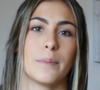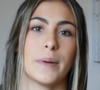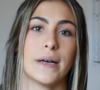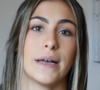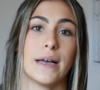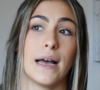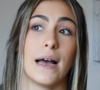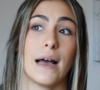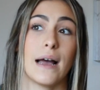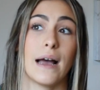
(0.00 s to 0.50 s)

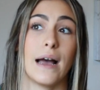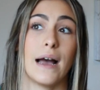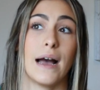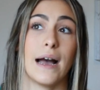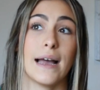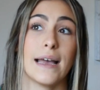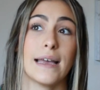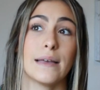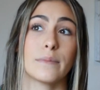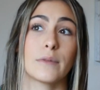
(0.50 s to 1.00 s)
But
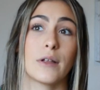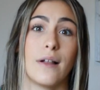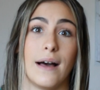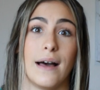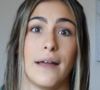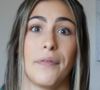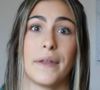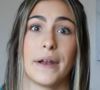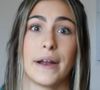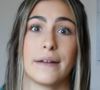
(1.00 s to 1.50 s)
I am
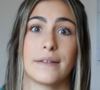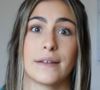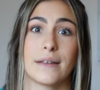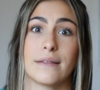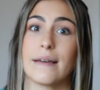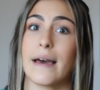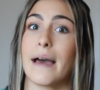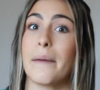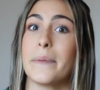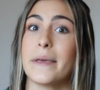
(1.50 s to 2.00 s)
glad that I
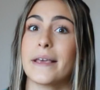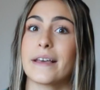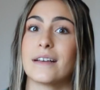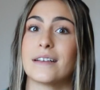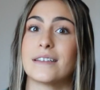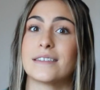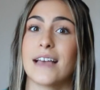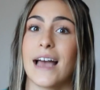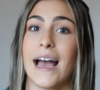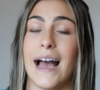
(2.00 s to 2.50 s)
did that,
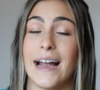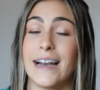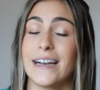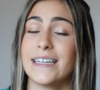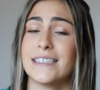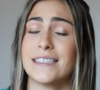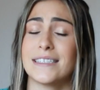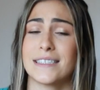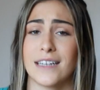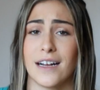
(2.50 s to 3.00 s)
because had
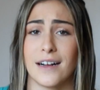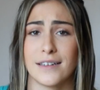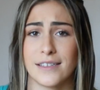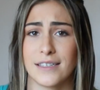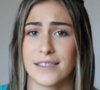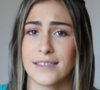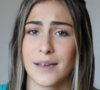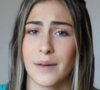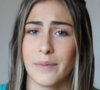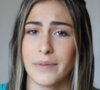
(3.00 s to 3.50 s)
I stuck
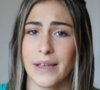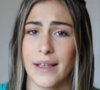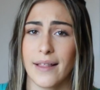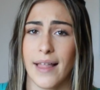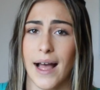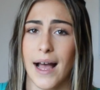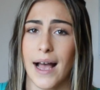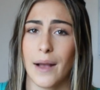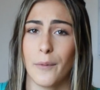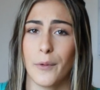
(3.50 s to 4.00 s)
to something
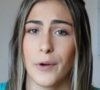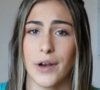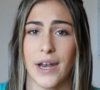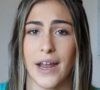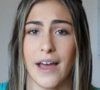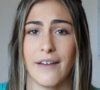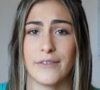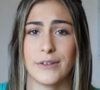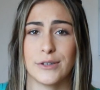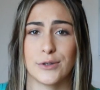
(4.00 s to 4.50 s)
that I
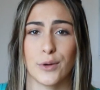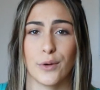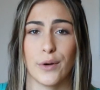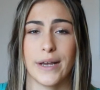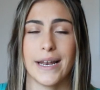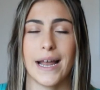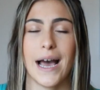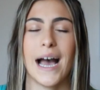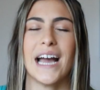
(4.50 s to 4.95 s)
wouldn't have enjoyed,